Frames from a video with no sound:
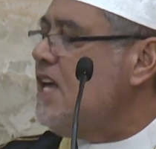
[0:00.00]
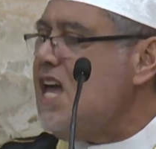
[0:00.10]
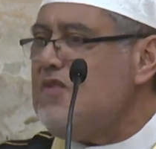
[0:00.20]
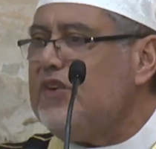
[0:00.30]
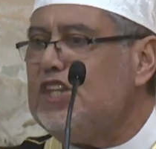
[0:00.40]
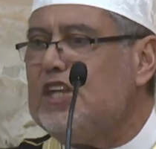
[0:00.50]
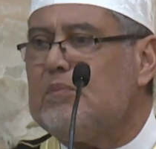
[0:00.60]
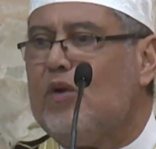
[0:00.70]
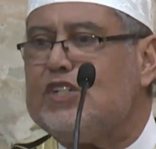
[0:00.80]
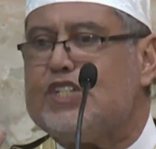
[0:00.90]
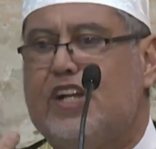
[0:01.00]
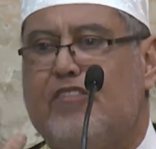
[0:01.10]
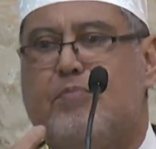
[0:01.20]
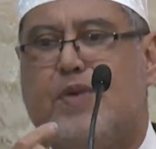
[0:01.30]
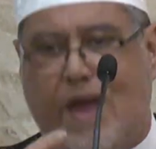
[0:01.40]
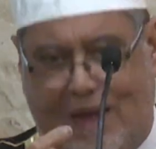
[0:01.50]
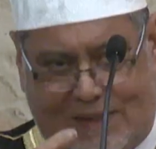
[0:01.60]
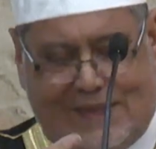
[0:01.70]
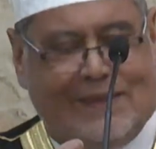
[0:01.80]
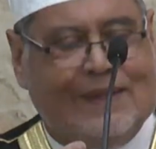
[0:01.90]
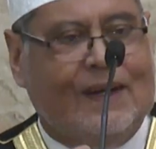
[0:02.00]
Even the morsel of bread